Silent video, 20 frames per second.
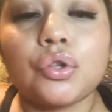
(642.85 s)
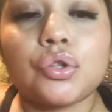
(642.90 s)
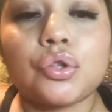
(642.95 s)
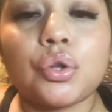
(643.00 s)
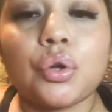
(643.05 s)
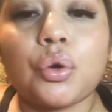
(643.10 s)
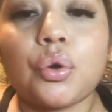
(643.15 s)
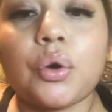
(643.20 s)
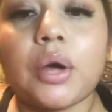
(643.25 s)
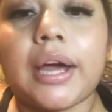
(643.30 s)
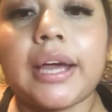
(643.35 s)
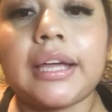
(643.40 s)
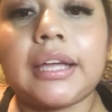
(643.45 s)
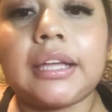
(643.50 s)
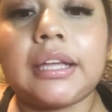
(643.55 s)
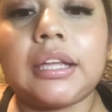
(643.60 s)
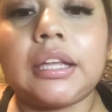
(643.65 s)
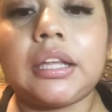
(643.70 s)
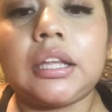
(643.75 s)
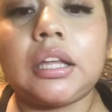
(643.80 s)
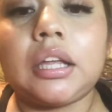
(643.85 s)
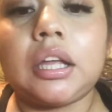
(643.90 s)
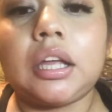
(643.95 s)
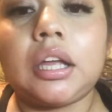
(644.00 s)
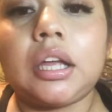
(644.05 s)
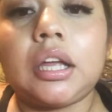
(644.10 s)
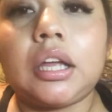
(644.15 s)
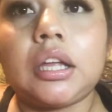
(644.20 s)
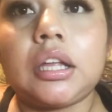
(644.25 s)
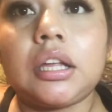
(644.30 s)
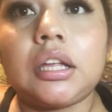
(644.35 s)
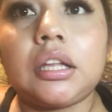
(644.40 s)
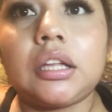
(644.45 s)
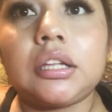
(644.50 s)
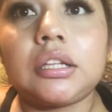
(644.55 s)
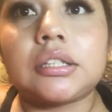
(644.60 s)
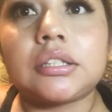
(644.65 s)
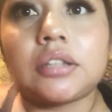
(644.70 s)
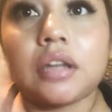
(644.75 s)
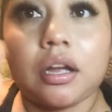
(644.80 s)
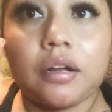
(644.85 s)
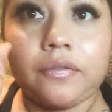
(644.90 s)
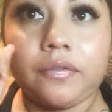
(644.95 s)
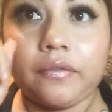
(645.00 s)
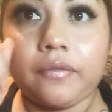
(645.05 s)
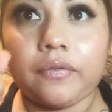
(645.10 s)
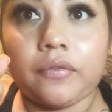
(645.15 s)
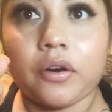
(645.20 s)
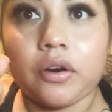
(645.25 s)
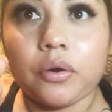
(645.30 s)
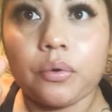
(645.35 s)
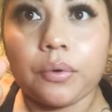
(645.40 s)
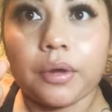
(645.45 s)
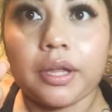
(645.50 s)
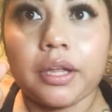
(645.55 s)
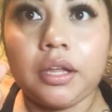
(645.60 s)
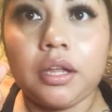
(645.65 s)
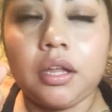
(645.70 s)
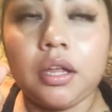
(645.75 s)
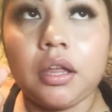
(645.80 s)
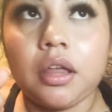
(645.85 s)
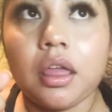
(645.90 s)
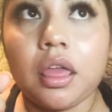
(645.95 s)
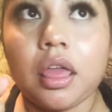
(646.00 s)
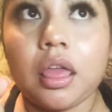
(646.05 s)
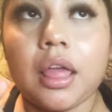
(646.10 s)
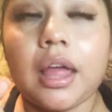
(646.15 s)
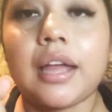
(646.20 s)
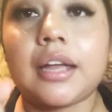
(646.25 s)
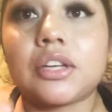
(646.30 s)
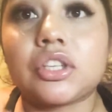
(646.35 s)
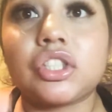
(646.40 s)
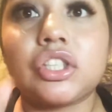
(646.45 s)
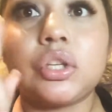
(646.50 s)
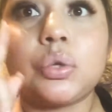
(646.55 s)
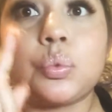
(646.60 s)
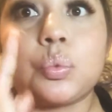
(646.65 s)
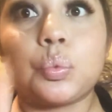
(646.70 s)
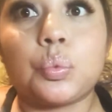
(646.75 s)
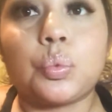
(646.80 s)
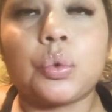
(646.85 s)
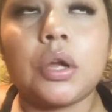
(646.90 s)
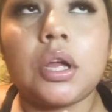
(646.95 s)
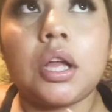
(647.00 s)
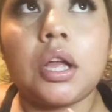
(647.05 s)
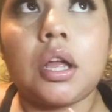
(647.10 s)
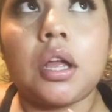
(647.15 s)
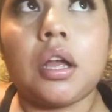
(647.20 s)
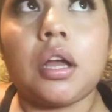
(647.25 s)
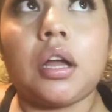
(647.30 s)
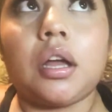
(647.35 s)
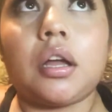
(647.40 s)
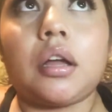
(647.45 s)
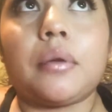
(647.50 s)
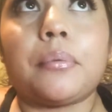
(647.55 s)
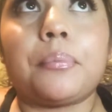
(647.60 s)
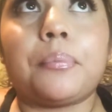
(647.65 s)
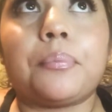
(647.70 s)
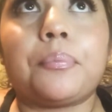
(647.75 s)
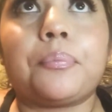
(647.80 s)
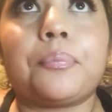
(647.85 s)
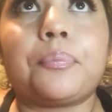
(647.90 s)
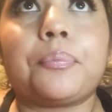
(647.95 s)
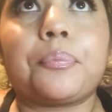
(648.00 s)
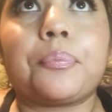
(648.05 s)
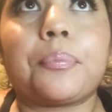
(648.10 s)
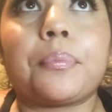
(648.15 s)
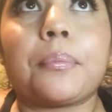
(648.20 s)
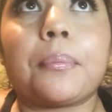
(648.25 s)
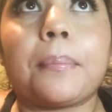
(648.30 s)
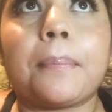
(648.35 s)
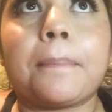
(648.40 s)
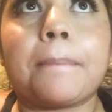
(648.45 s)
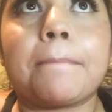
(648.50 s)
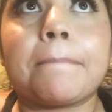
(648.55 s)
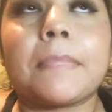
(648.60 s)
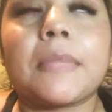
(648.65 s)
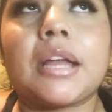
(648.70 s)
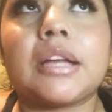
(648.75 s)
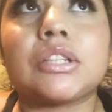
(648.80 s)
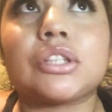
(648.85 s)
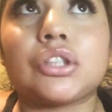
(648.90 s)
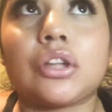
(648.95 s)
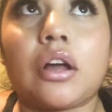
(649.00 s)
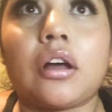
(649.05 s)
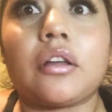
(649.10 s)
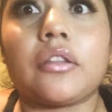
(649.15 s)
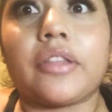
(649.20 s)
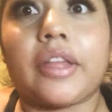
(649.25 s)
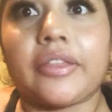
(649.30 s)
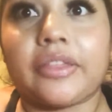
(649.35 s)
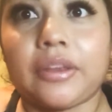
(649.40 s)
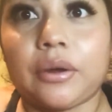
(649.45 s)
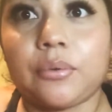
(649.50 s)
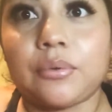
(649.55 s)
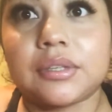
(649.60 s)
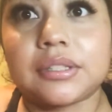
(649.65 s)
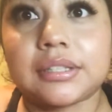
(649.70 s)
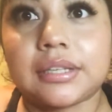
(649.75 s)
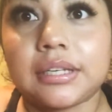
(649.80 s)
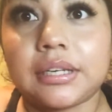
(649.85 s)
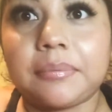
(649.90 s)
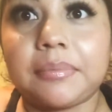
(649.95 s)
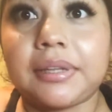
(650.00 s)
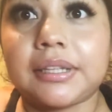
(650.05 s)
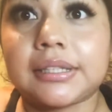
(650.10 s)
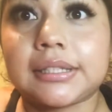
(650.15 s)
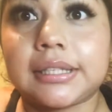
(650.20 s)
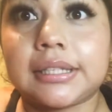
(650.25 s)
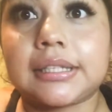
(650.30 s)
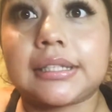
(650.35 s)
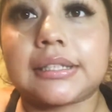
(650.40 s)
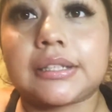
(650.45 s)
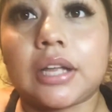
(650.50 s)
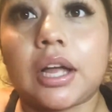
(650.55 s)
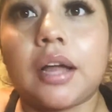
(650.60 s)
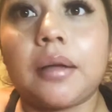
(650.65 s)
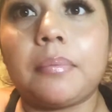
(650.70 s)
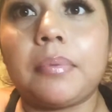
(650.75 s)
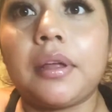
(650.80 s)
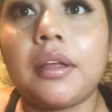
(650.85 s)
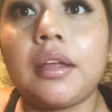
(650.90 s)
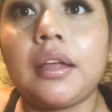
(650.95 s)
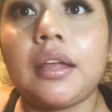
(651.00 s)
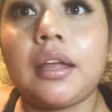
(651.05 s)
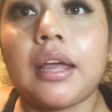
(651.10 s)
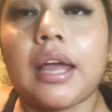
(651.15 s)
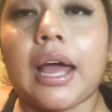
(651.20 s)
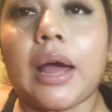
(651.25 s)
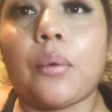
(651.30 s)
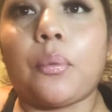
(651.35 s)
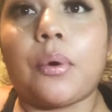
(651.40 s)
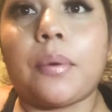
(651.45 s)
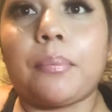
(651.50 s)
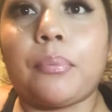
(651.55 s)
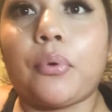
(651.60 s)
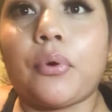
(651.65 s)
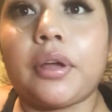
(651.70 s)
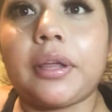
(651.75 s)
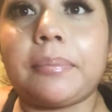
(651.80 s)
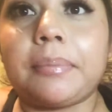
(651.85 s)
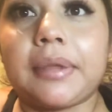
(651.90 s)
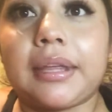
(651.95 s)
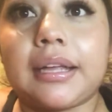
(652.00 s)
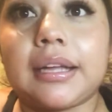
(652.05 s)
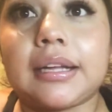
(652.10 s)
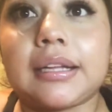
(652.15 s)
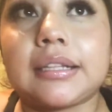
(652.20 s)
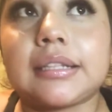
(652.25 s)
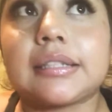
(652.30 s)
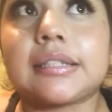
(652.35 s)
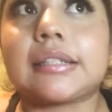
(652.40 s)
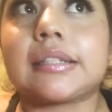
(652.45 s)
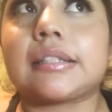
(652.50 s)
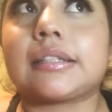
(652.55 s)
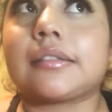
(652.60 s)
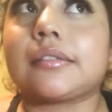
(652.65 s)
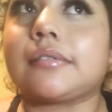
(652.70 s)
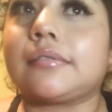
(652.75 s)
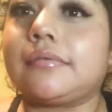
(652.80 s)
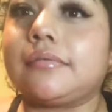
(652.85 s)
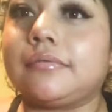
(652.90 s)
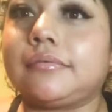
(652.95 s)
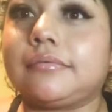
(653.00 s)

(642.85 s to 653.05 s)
So I saw from far away, I actually um, saw that there was going to be a sudden stop at one point because